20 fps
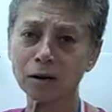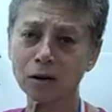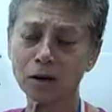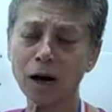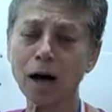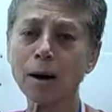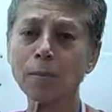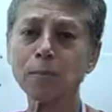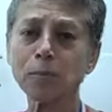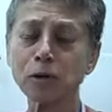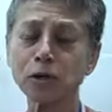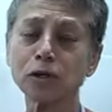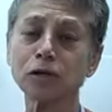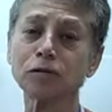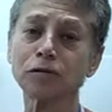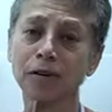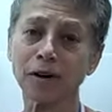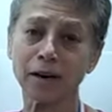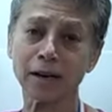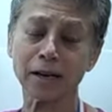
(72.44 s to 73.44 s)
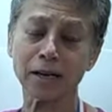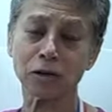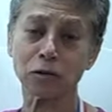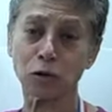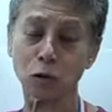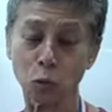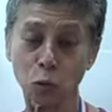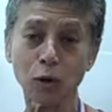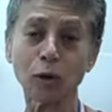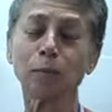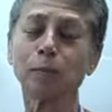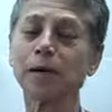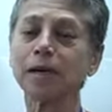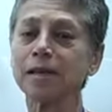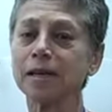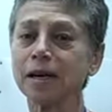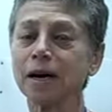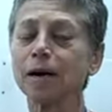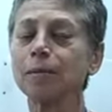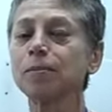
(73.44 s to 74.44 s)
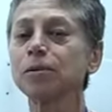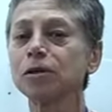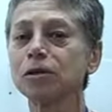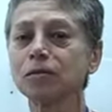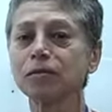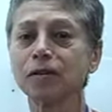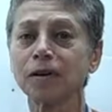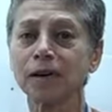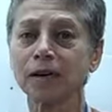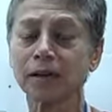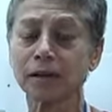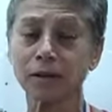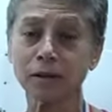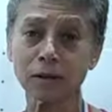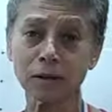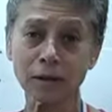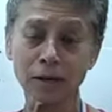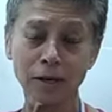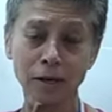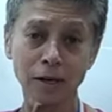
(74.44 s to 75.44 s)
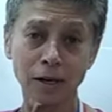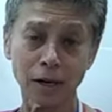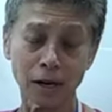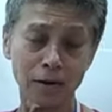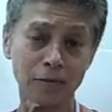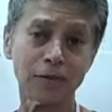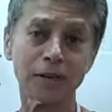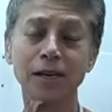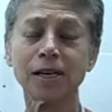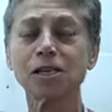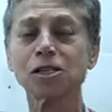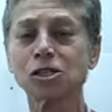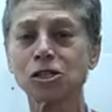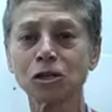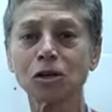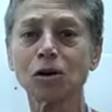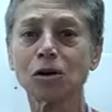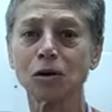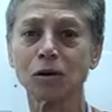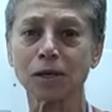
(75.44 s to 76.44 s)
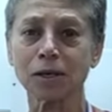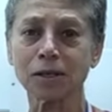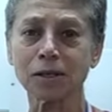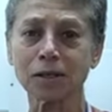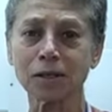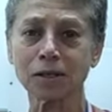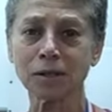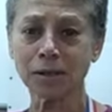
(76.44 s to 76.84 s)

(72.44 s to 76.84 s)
upper divider, will be the upper divider of a kitchen cart,